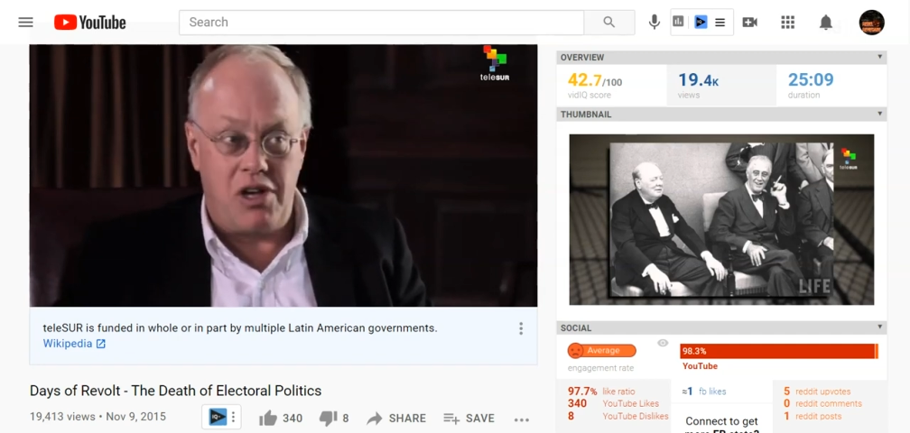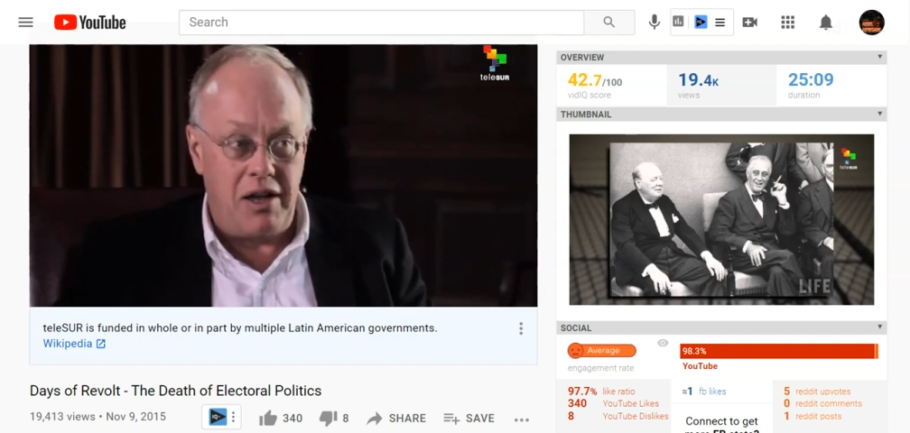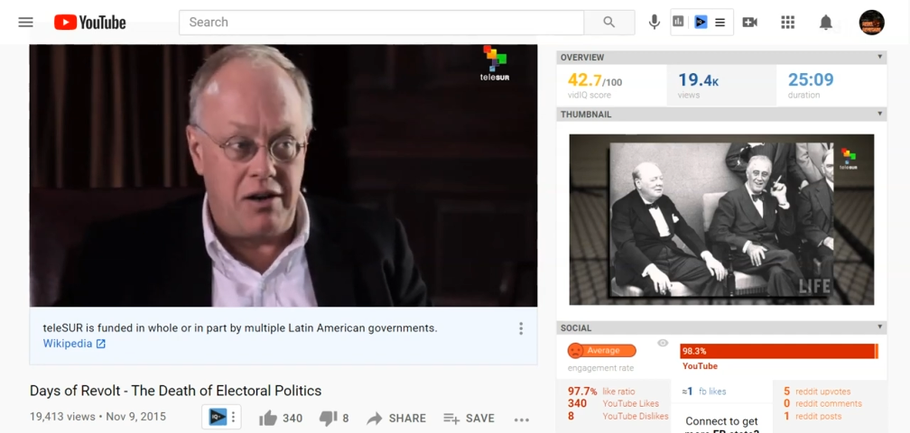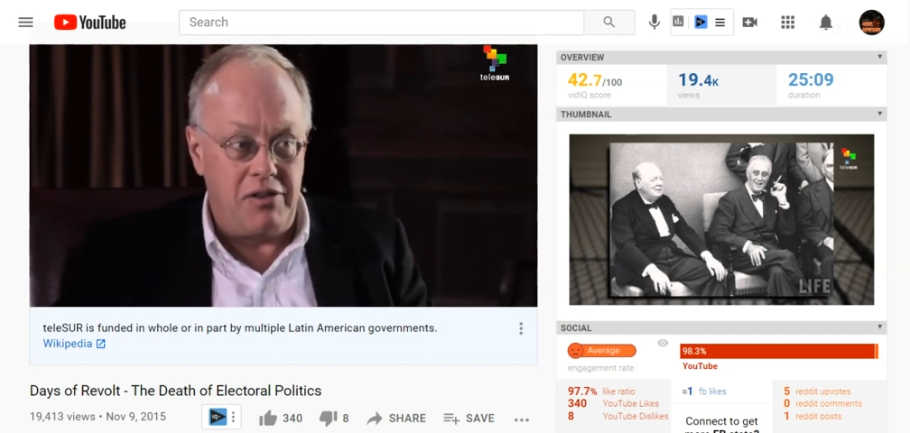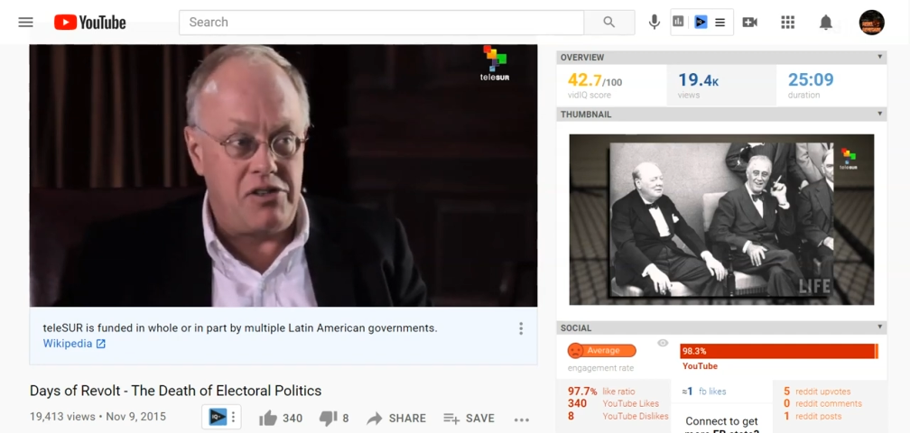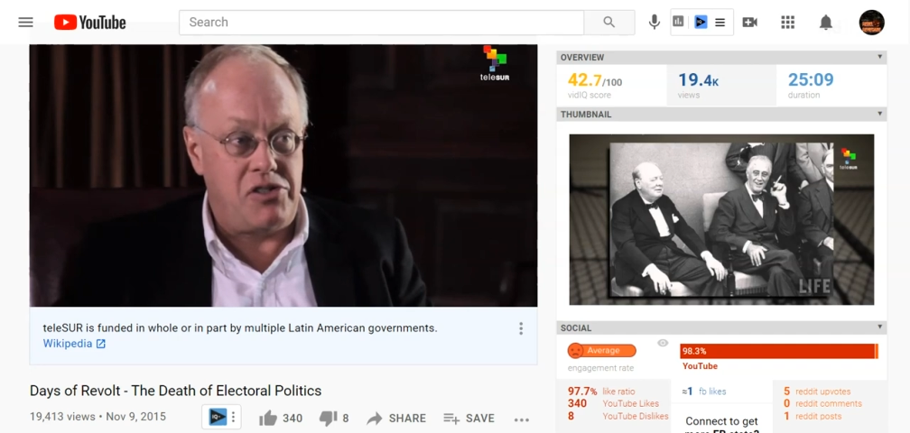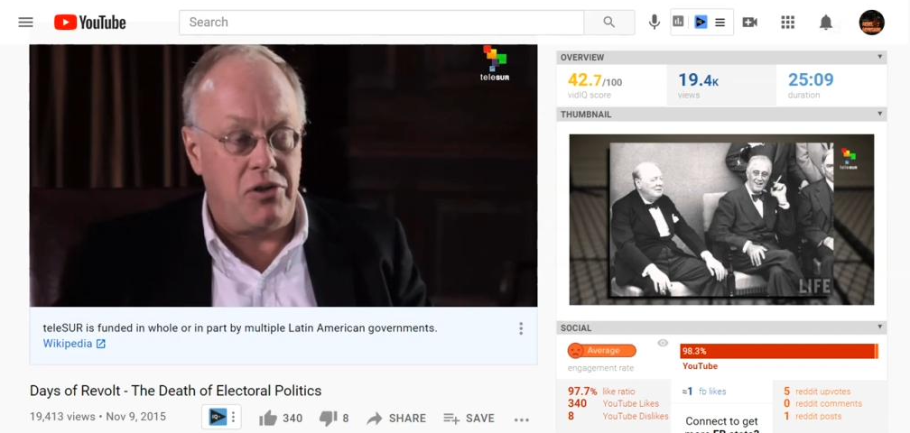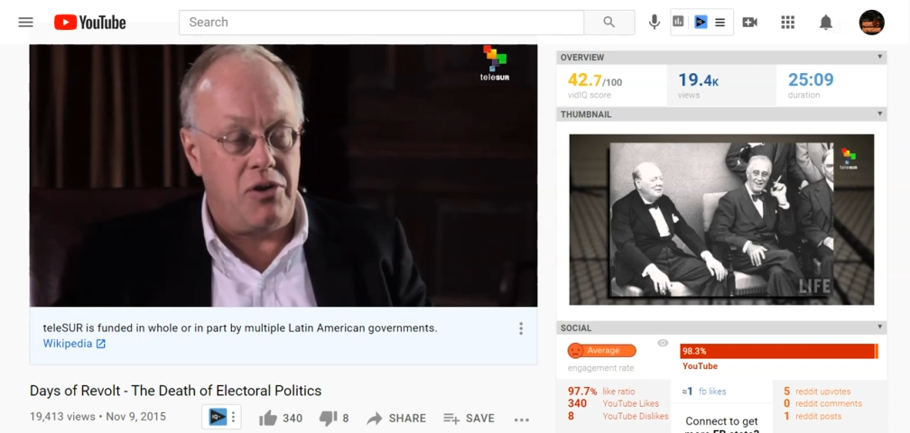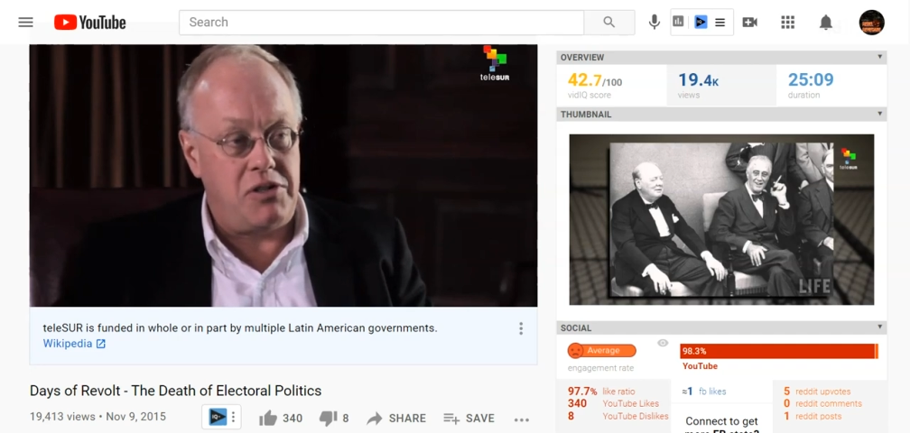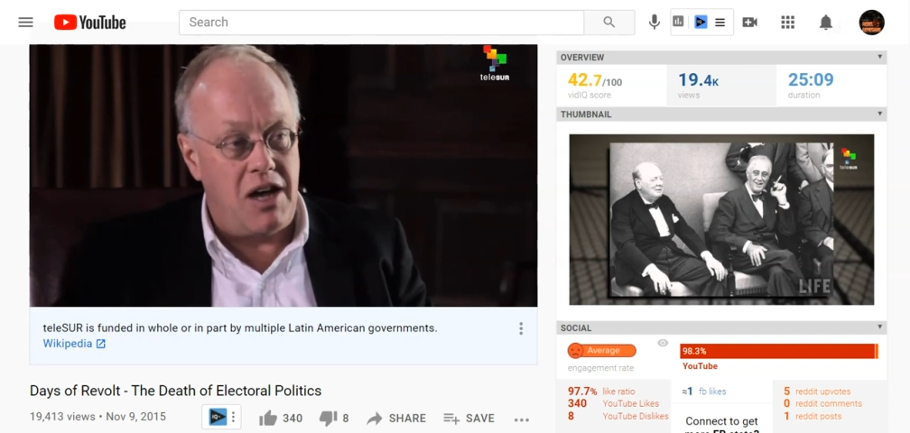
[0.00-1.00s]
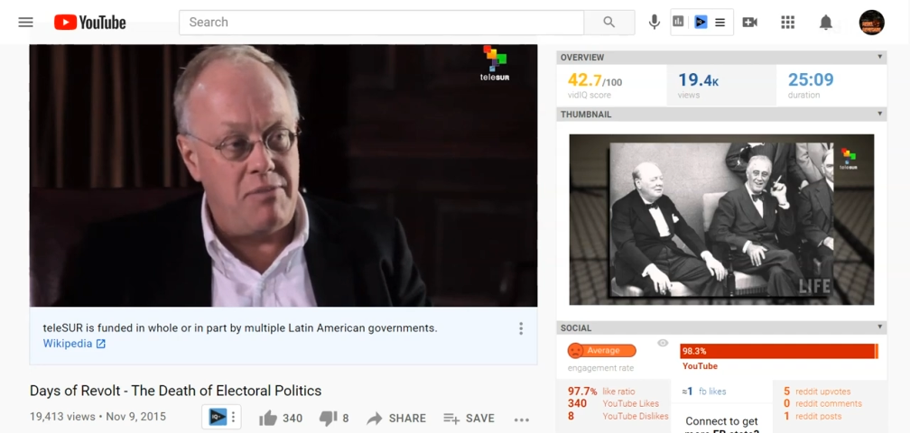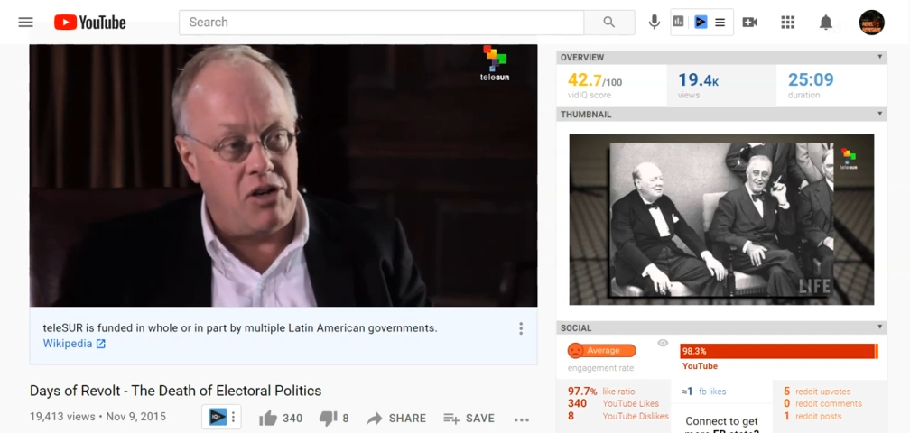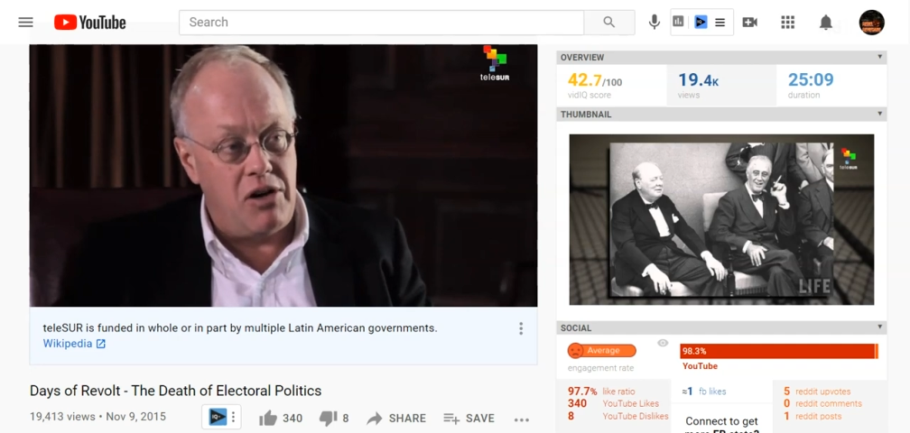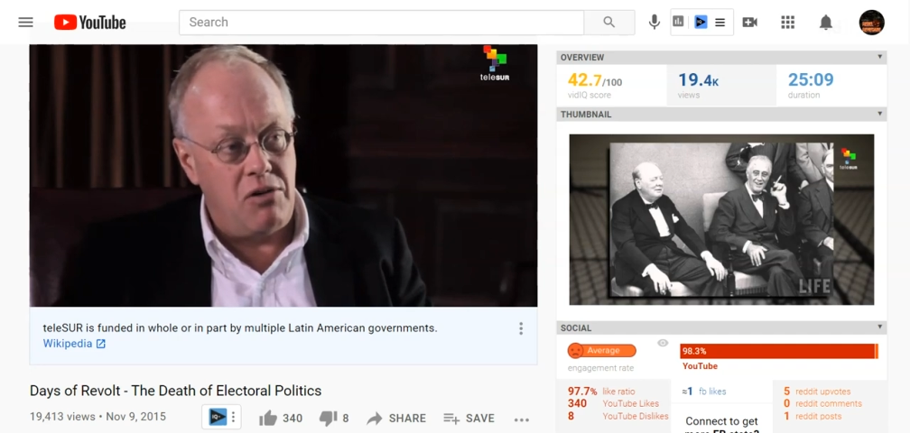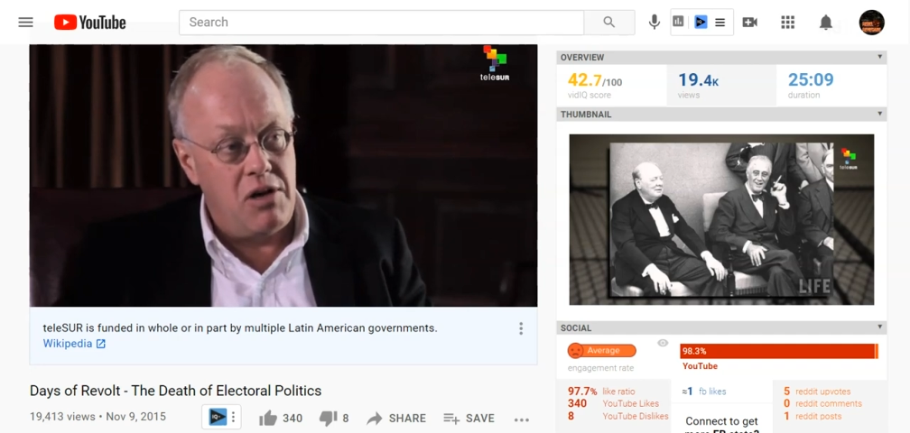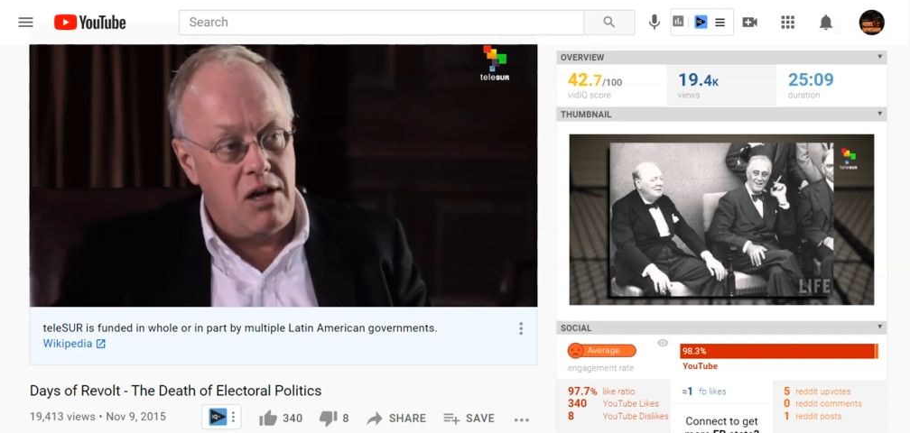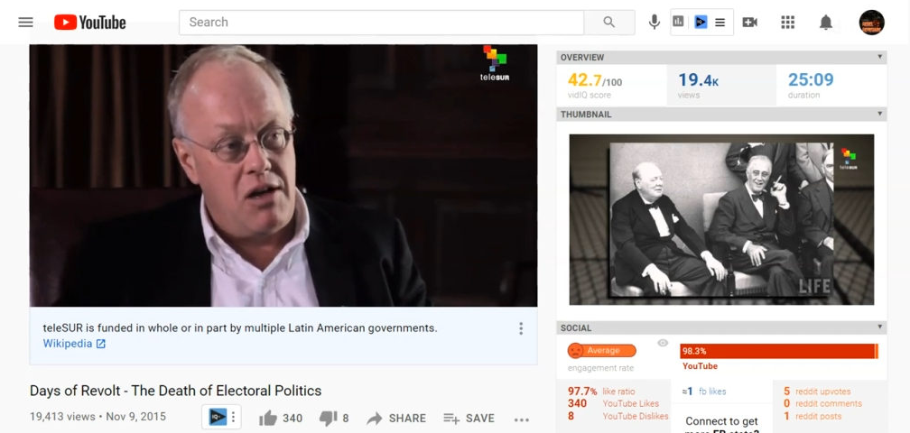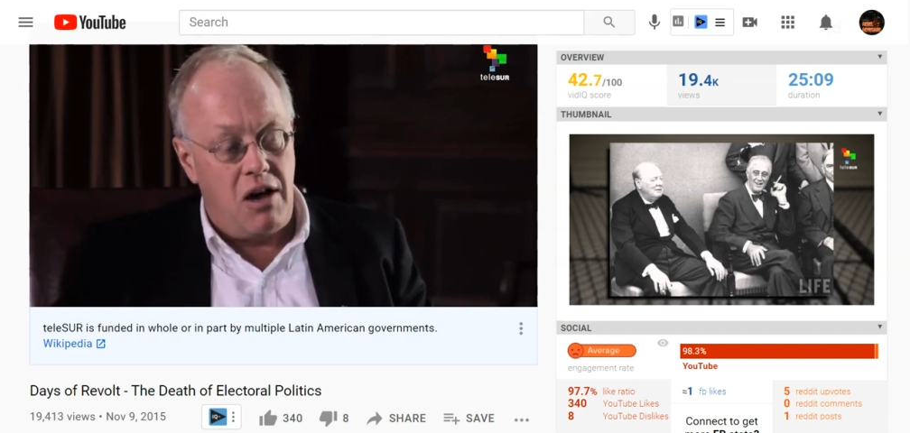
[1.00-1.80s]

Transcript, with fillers: onto this a long time ago,